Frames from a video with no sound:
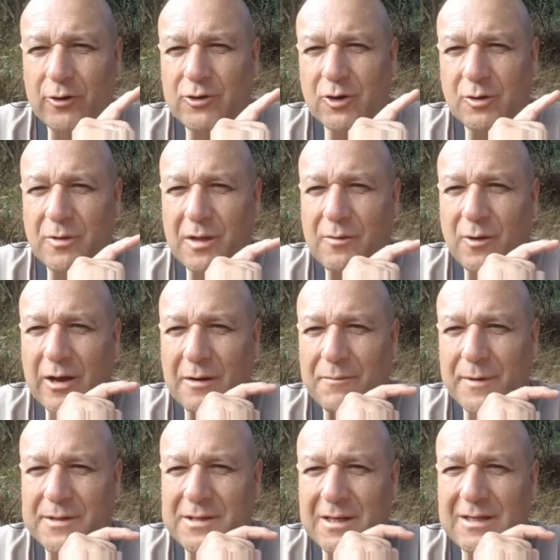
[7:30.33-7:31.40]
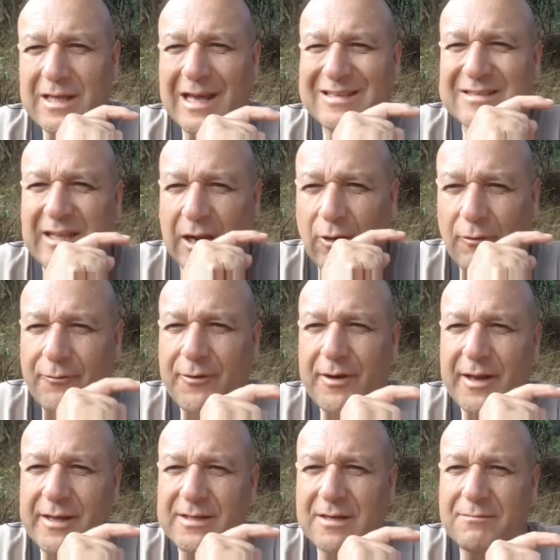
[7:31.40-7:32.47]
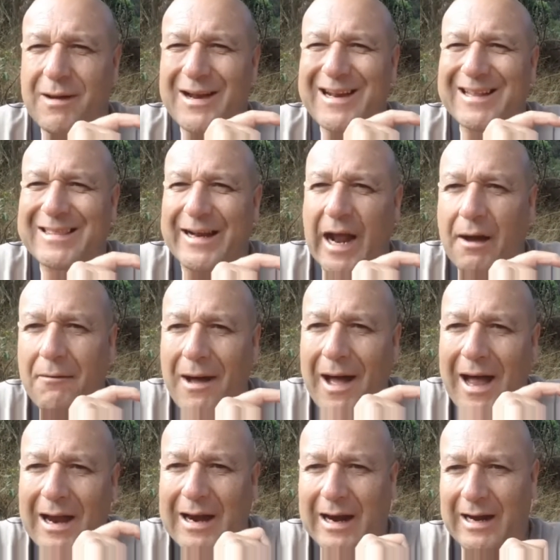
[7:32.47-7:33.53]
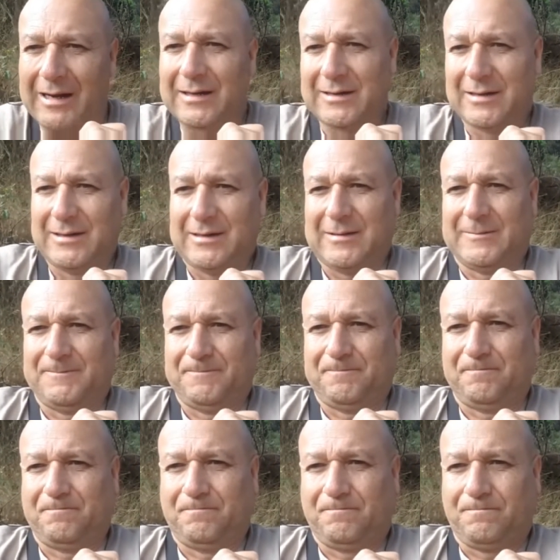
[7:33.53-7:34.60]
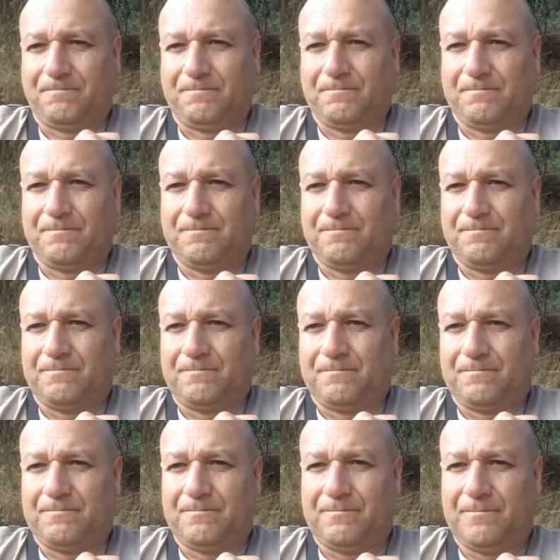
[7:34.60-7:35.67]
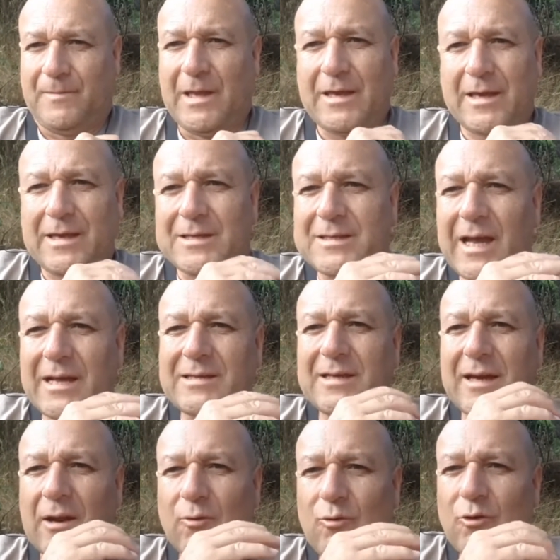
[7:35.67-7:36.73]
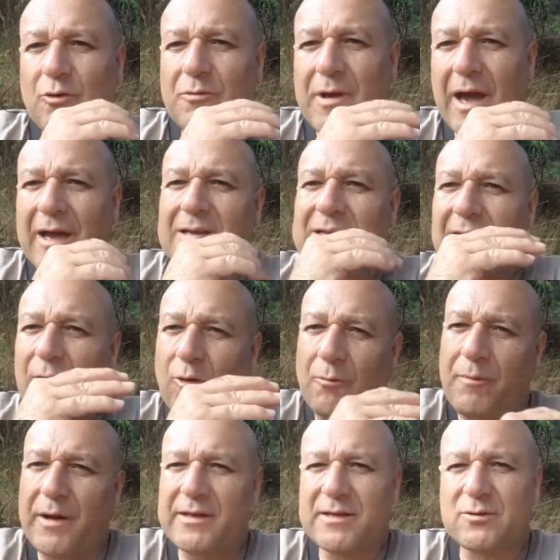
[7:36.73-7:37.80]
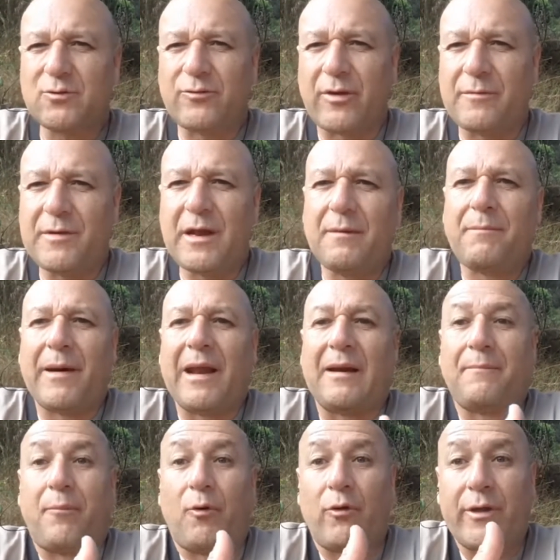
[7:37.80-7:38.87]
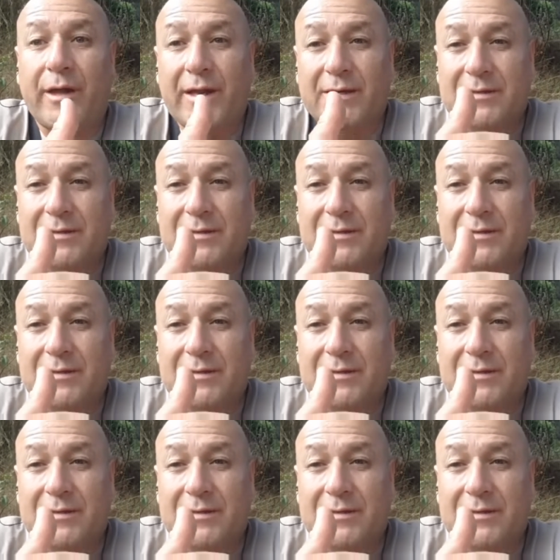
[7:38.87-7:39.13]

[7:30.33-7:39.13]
president and his family, they're accompanying him, because he even works on weekends. And perhaps on some